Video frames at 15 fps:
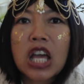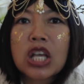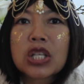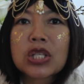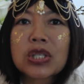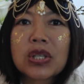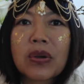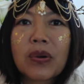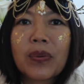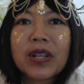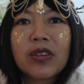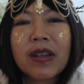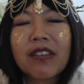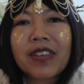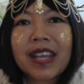So when
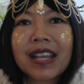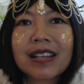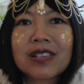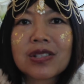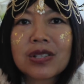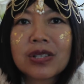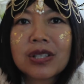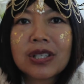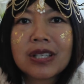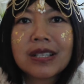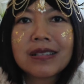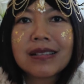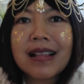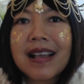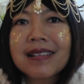you have cancer,
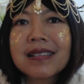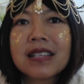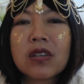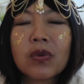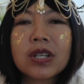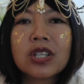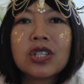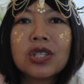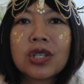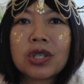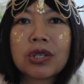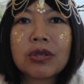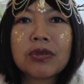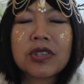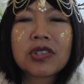the last thing you want to
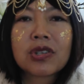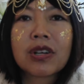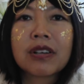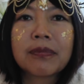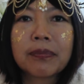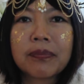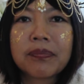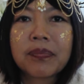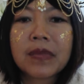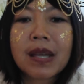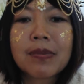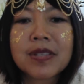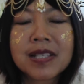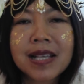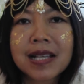do is start
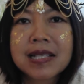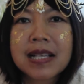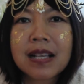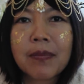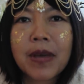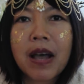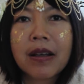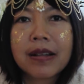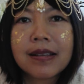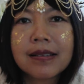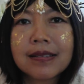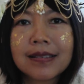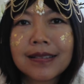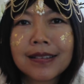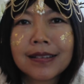obsessing about it,
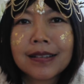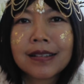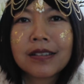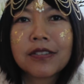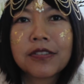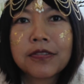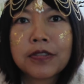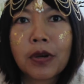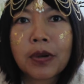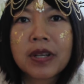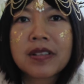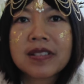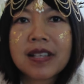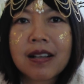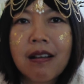
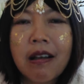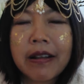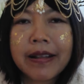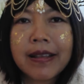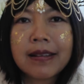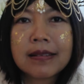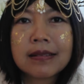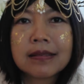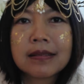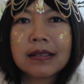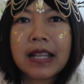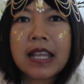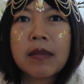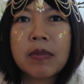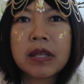focusing on it,
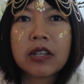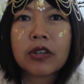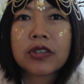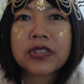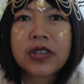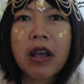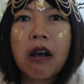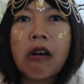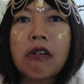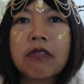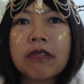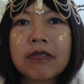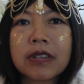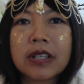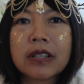labeling yourself,
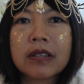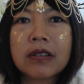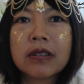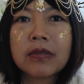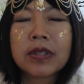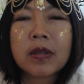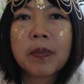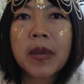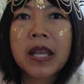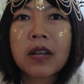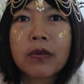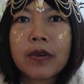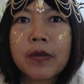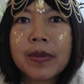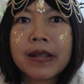with the pink
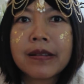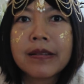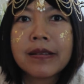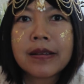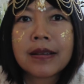ribbon,